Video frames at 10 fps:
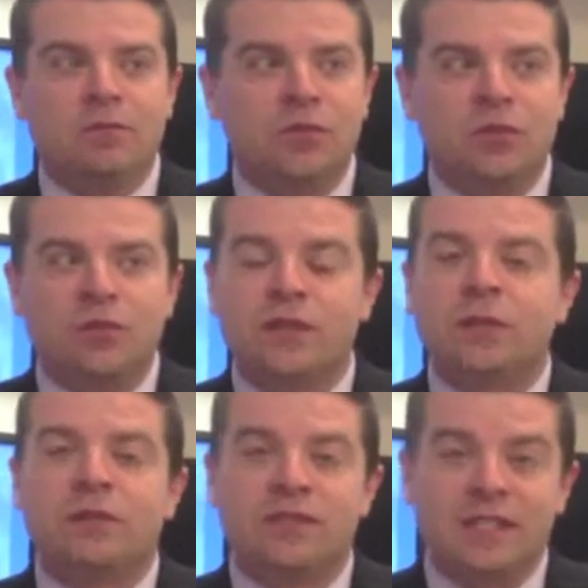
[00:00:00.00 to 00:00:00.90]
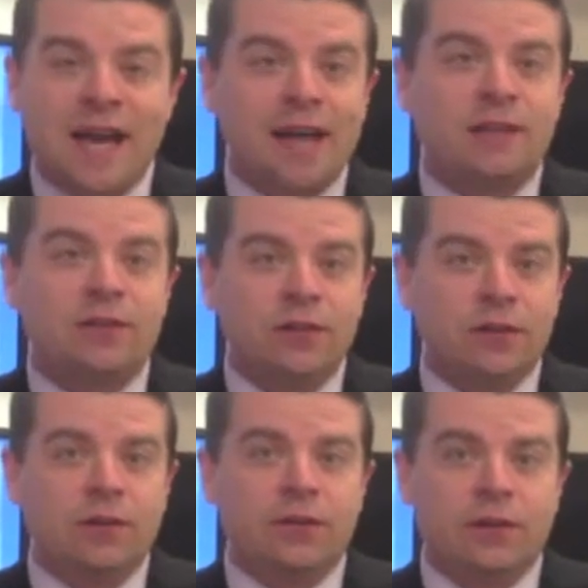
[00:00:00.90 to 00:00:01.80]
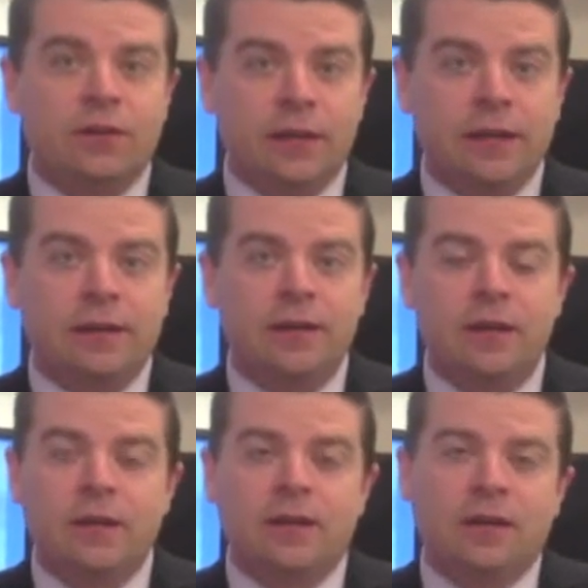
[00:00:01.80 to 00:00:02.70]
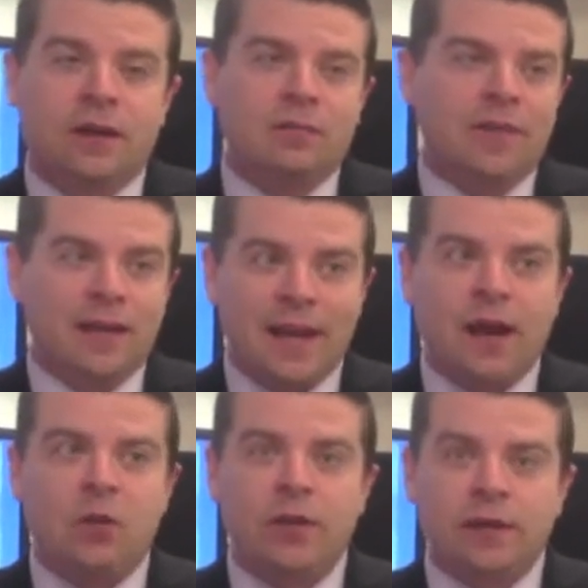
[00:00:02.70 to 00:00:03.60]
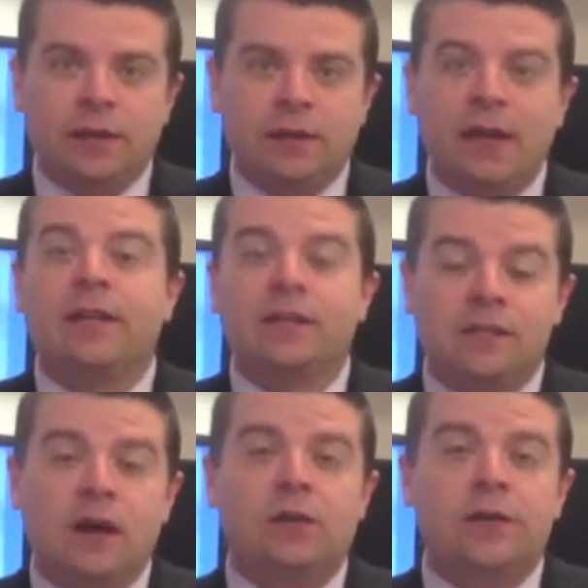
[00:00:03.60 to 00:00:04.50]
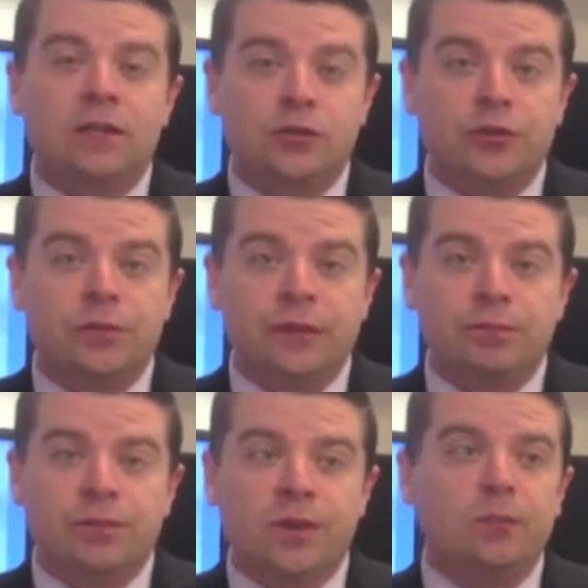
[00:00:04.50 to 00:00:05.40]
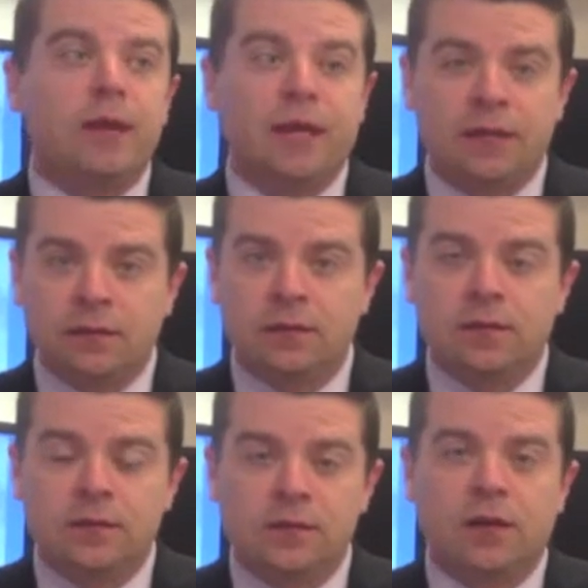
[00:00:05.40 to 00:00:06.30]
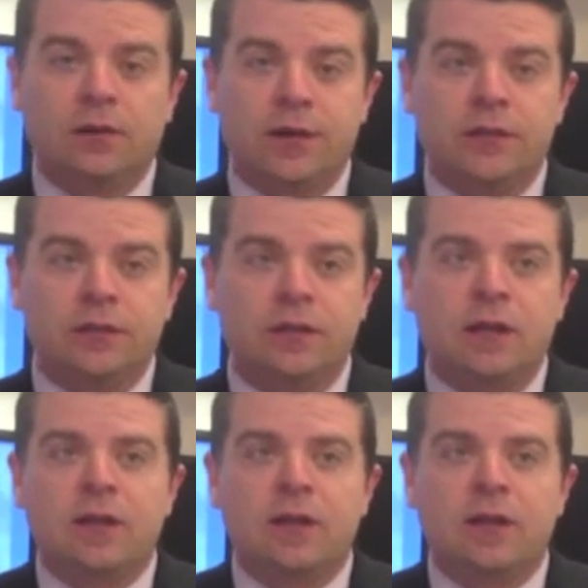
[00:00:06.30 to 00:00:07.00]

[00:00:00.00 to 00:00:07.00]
just what type of status they're in, and how they can tolerate the treatment, their pain toleration.